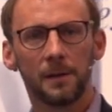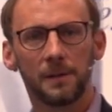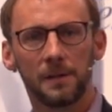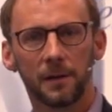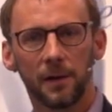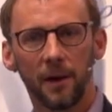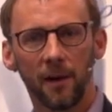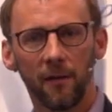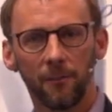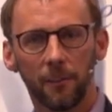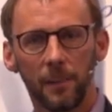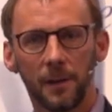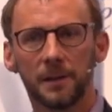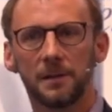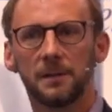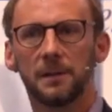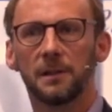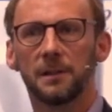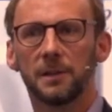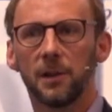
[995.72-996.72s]
to
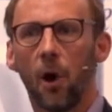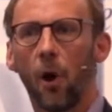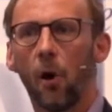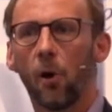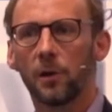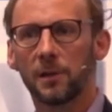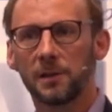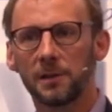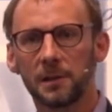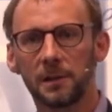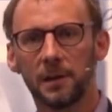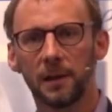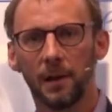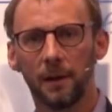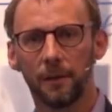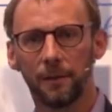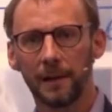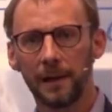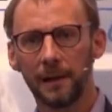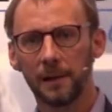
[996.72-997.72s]
government and to ask
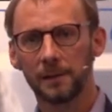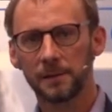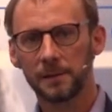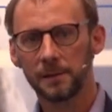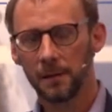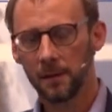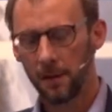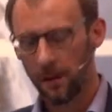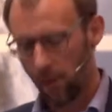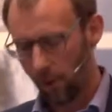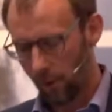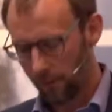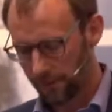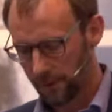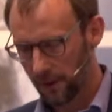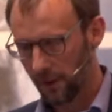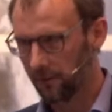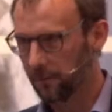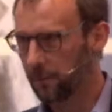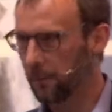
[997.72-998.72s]
things of
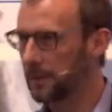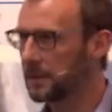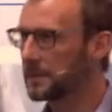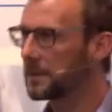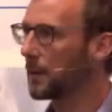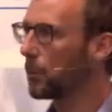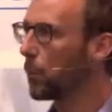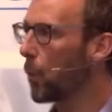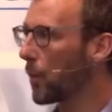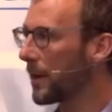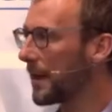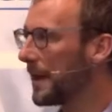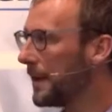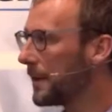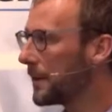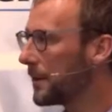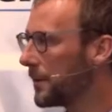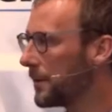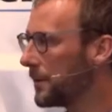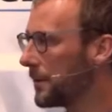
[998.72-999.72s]
government in what
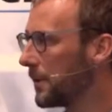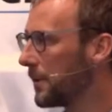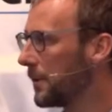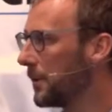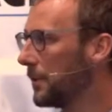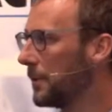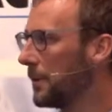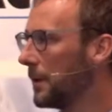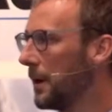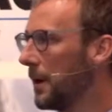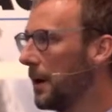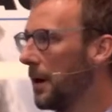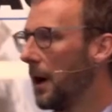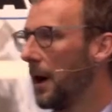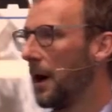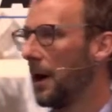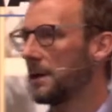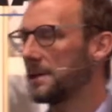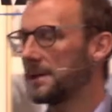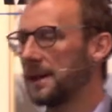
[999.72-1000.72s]
it can do
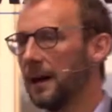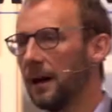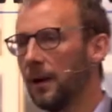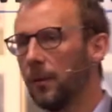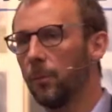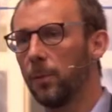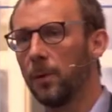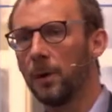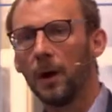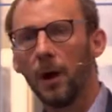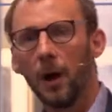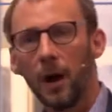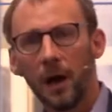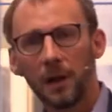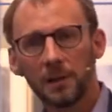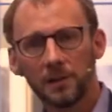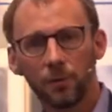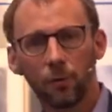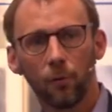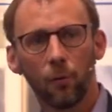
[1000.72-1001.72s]
to help
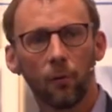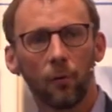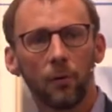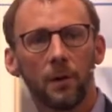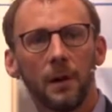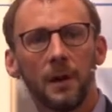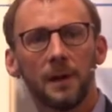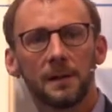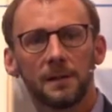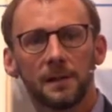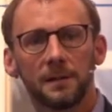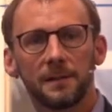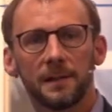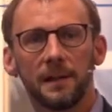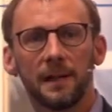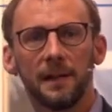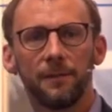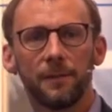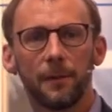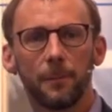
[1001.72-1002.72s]
us all to
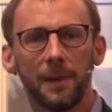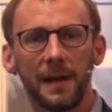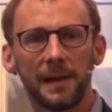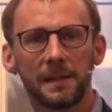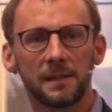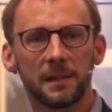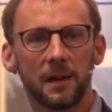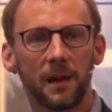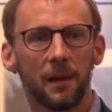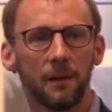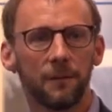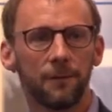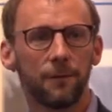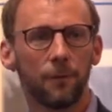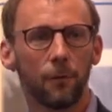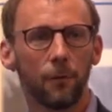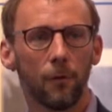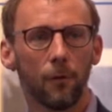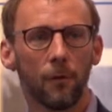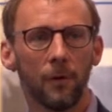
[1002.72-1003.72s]
deliver better
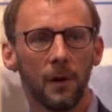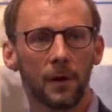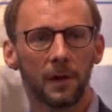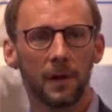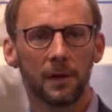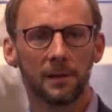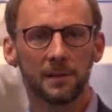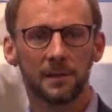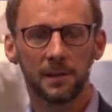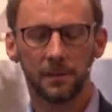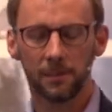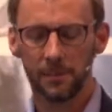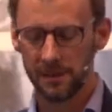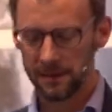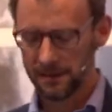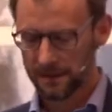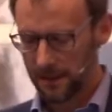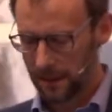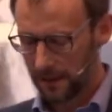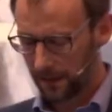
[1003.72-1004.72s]
for
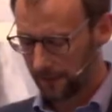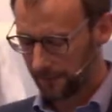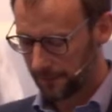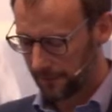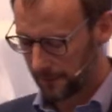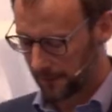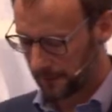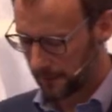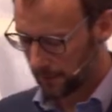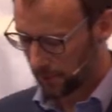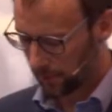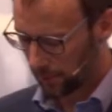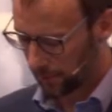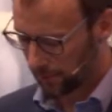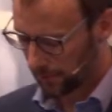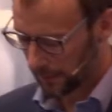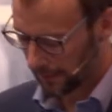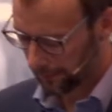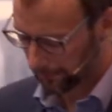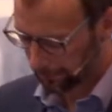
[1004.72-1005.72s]
customers and for the
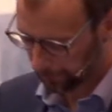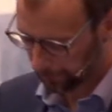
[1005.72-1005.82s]
economy.